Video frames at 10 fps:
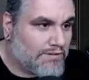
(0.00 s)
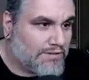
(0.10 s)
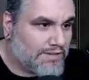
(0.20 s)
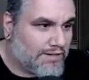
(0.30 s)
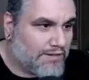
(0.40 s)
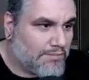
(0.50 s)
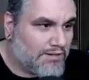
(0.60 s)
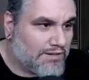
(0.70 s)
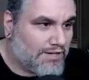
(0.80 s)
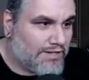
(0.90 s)
Let's get another
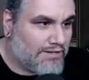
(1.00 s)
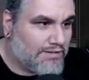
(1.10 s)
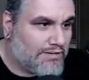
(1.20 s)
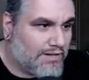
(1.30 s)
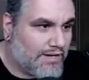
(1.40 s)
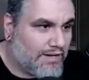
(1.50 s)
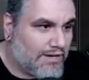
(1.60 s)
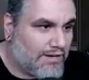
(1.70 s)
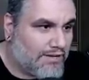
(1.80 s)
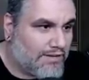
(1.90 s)
Bring to Light
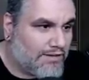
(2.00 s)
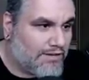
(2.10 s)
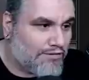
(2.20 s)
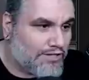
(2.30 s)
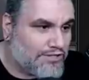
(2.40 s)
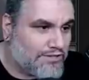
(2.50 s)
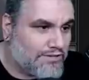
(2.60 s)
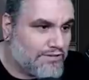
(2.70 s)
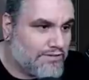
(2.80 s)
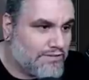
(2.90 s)
and a Thought
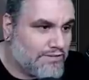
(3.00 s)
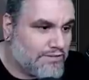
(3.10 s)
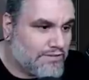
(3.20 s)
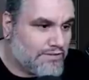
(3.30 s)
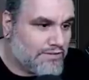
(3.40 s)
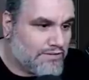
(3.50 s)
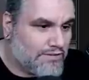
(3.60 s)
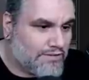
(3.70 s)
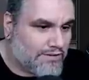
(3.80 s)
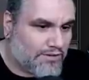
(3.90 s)
Erasure.
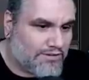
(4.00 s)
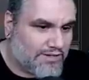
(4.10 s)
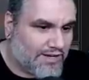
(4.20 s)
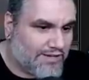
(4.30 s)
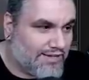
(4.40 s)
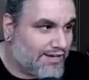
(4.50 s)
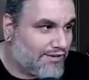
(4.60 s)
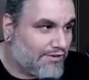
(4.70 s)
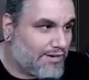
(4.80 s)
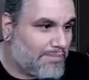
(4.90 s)
Oh god,
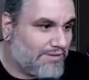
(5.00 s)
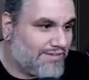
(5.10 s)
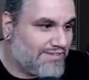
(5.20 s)
that grip.